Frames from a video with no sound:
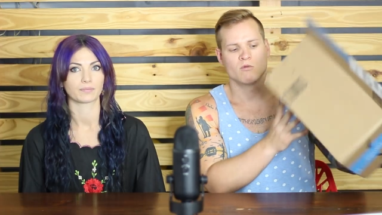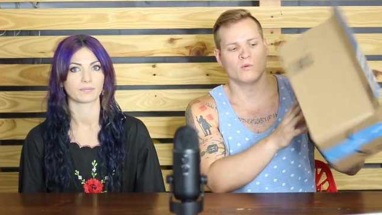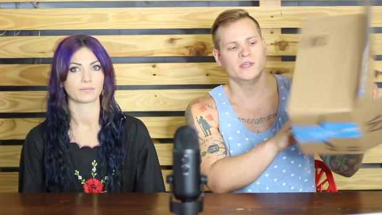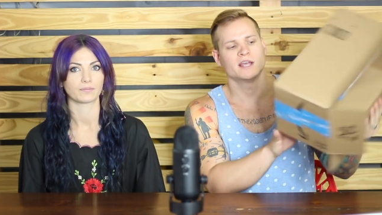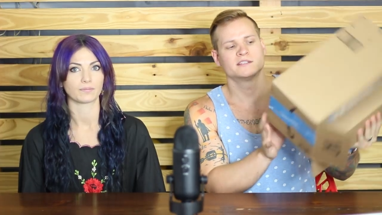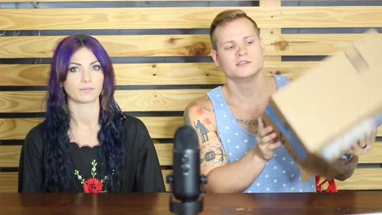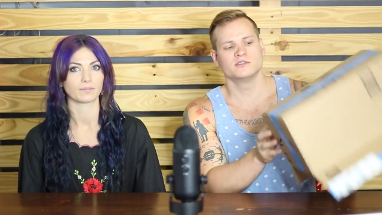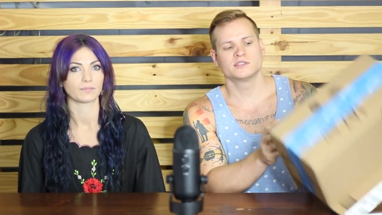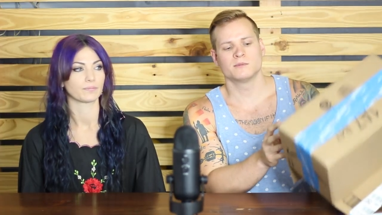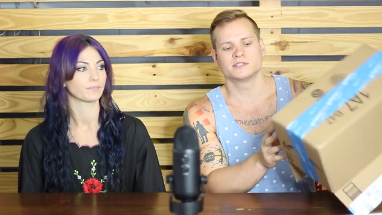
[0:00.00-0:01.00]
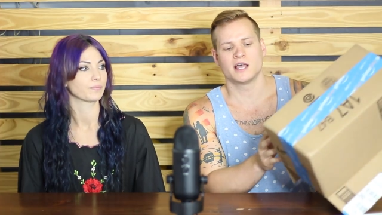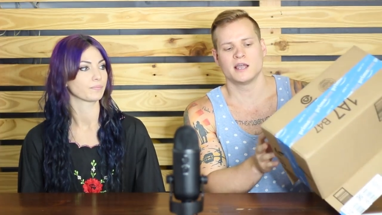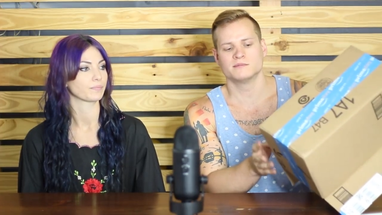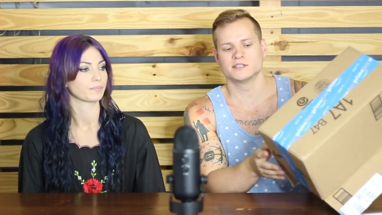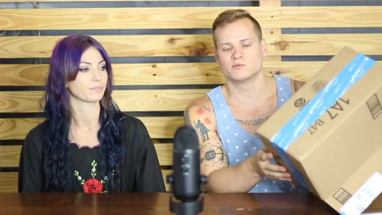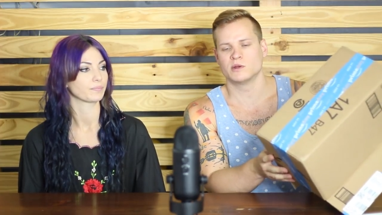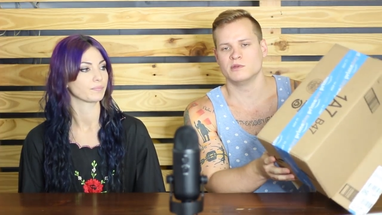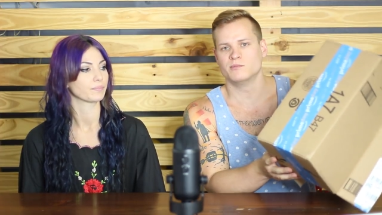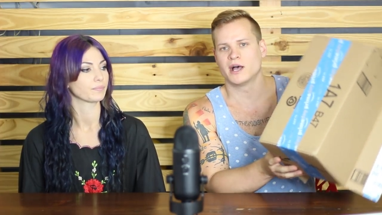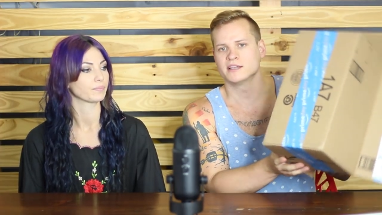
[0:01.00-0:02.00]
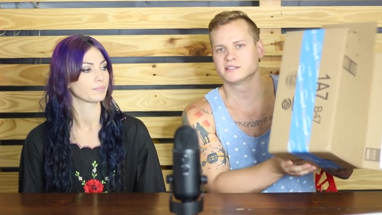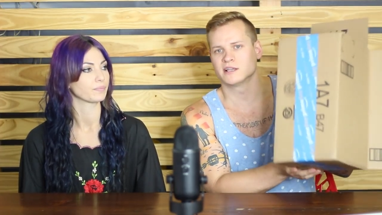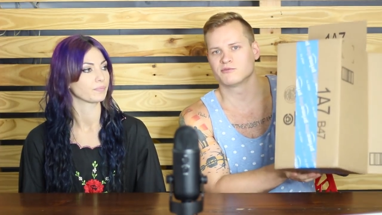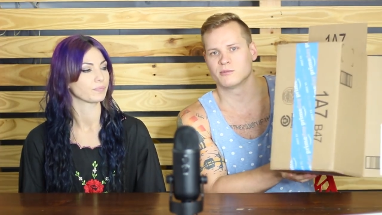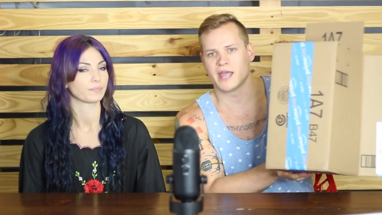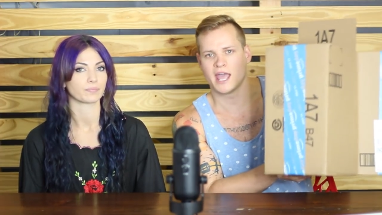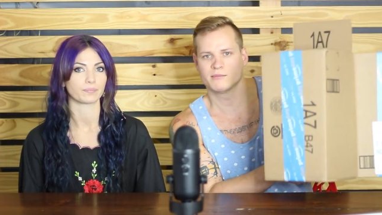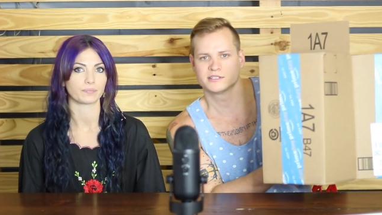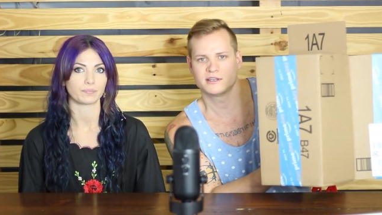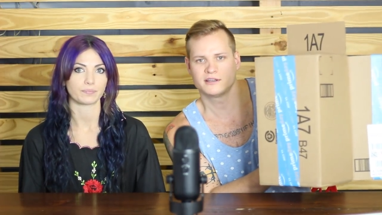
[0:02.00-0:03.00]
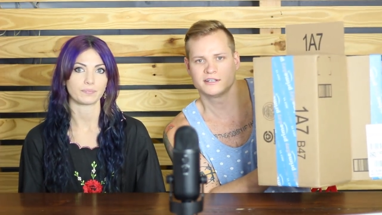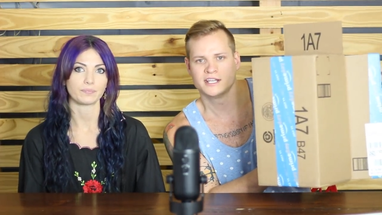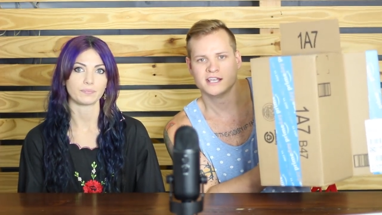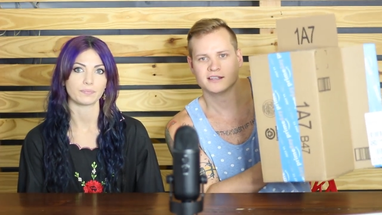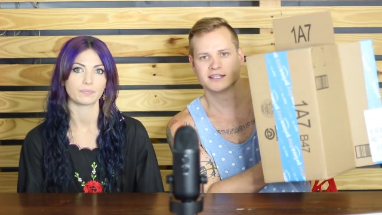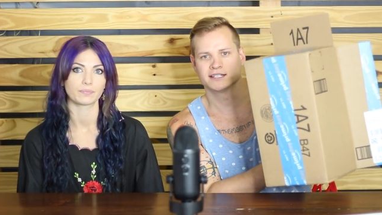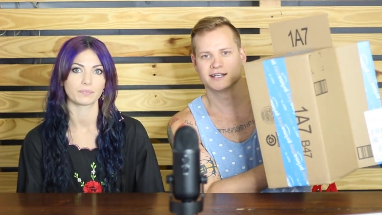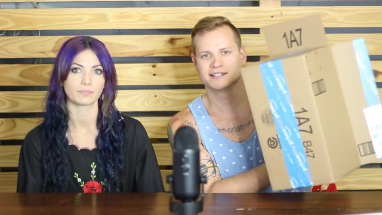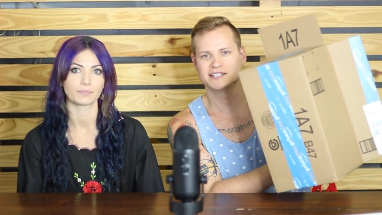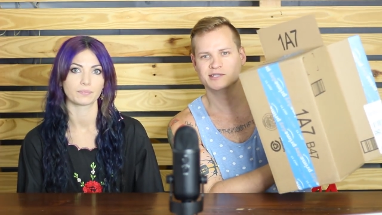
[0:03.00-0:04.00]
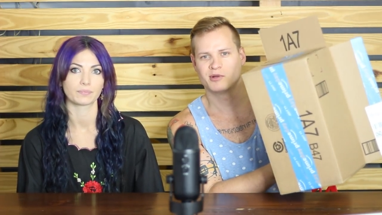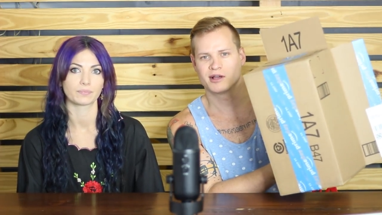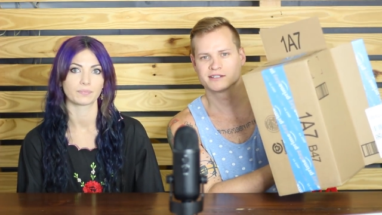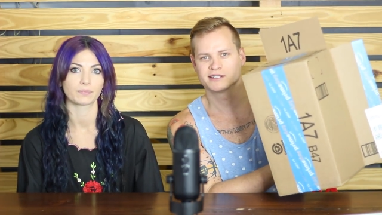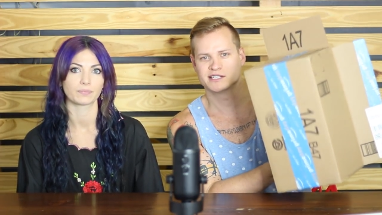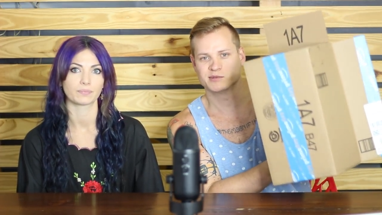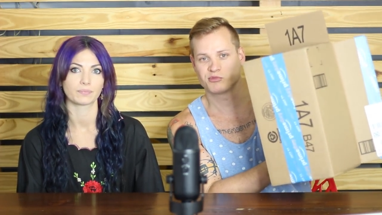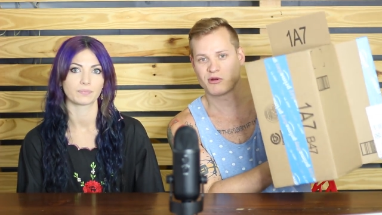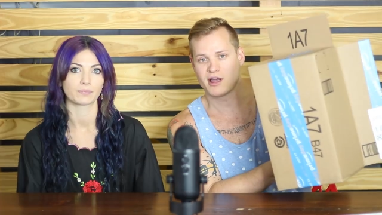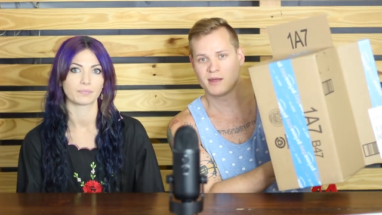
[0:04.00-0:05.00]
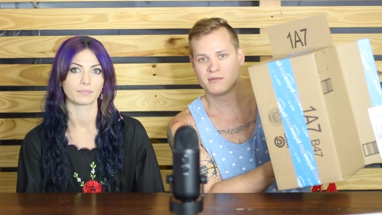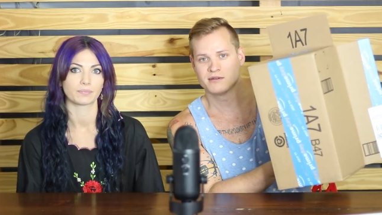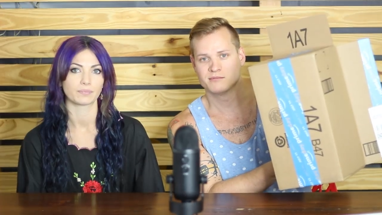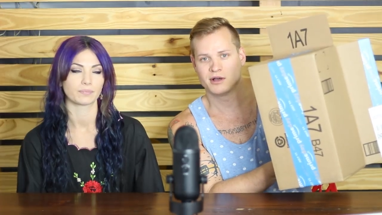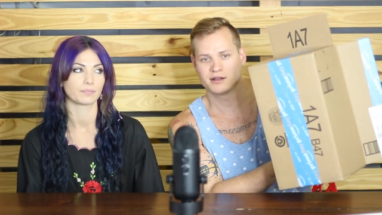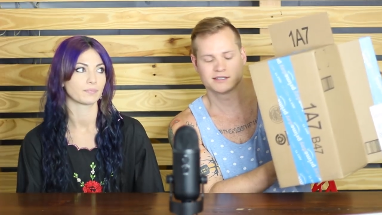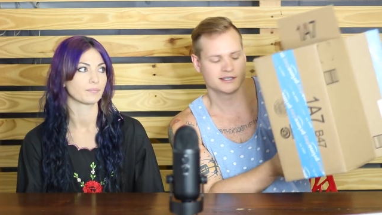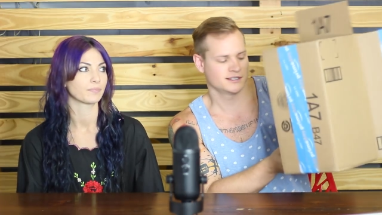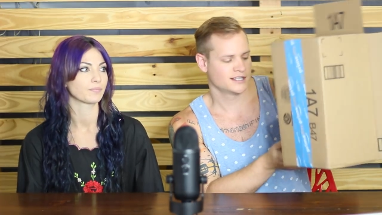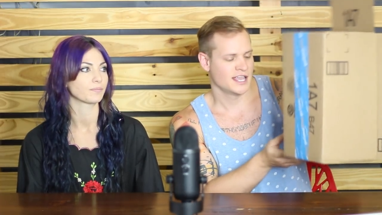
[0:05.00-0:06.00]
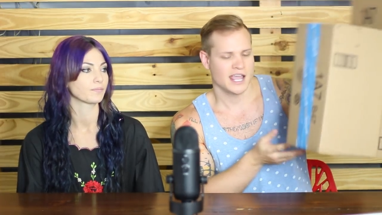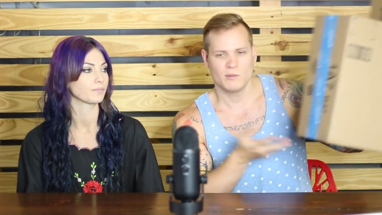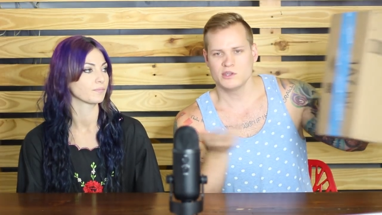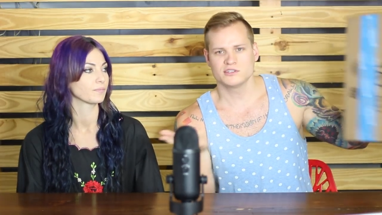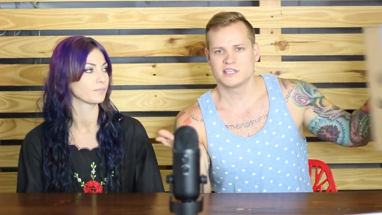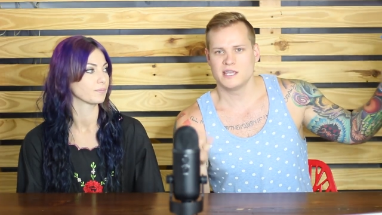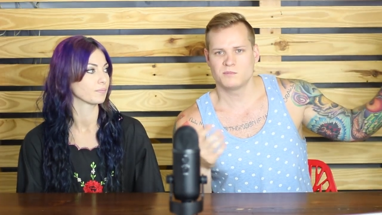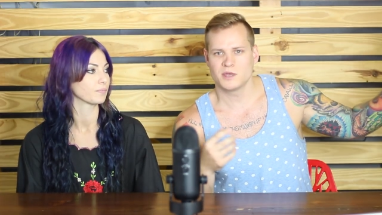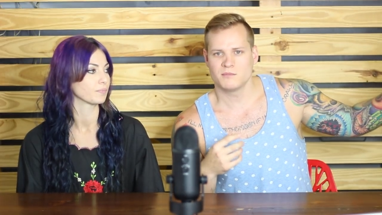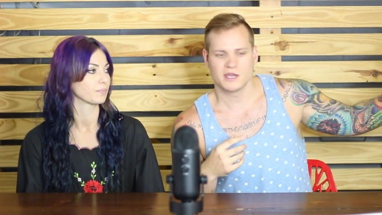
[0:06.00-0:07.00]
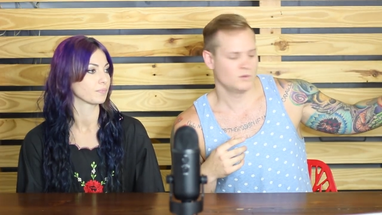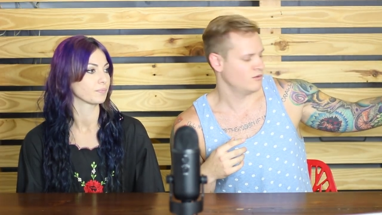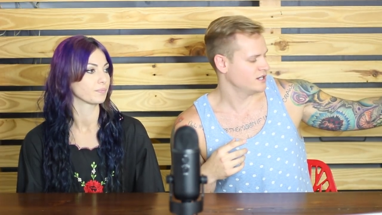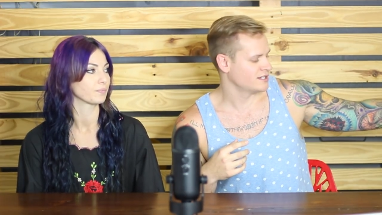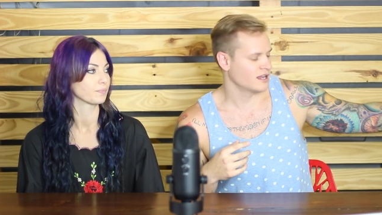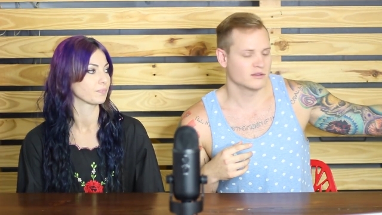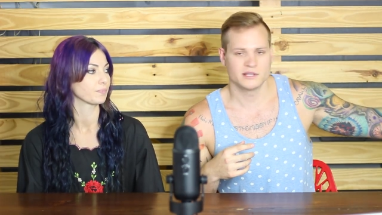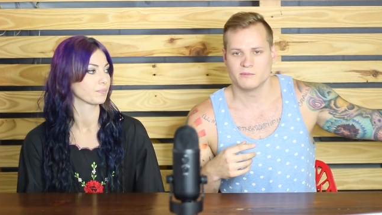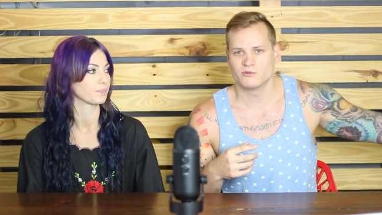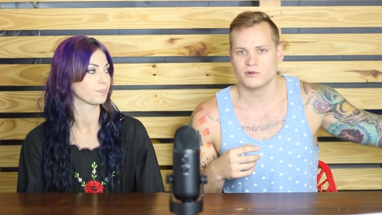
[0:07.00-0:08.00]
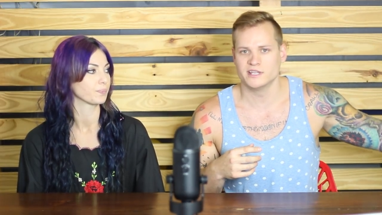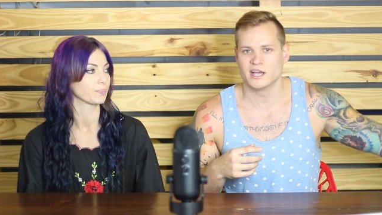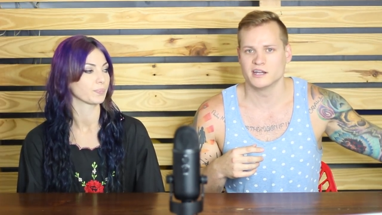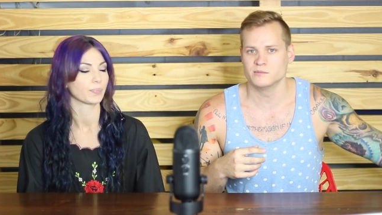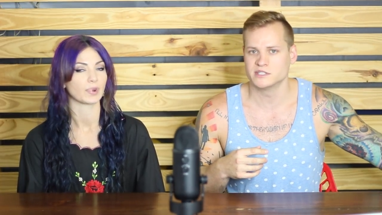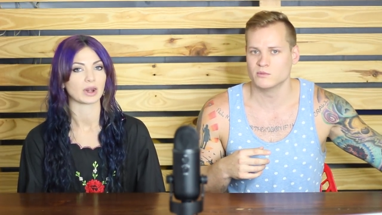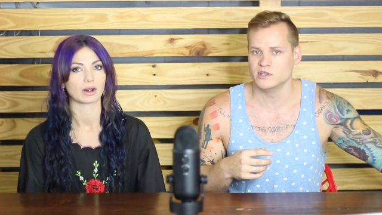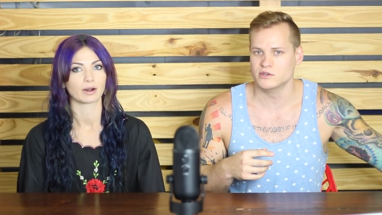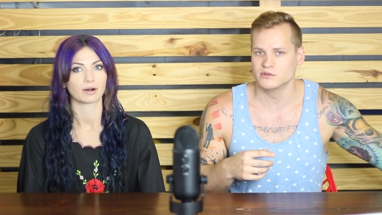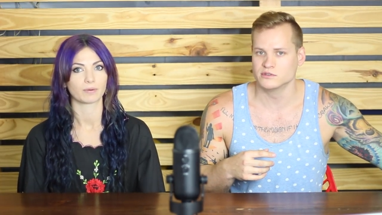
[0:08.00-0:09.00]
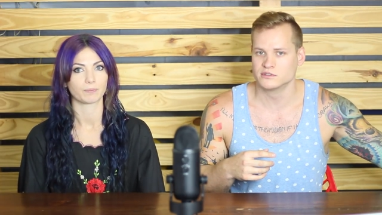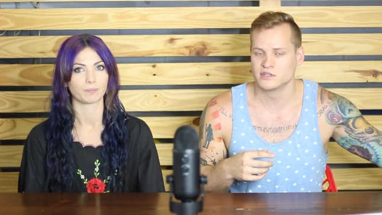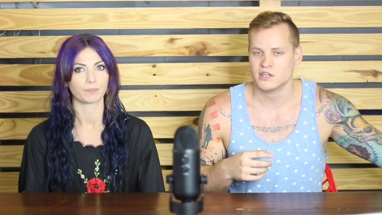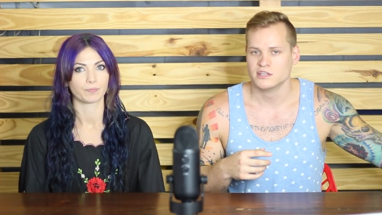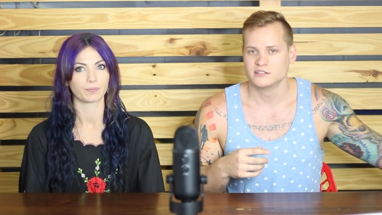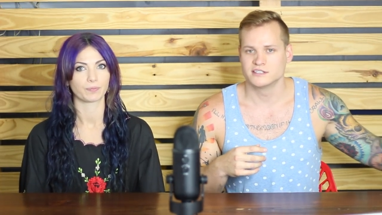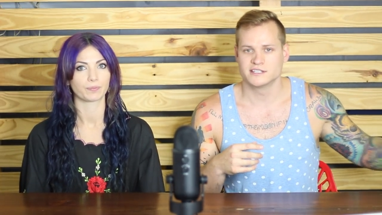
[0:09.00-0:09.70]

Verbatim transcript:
Speaker 1: what we like to do sometimes is when we buy stuff from Amazon, they send us these boxes, these prime boxes, and we just keep them and we recycle them for the items that we use to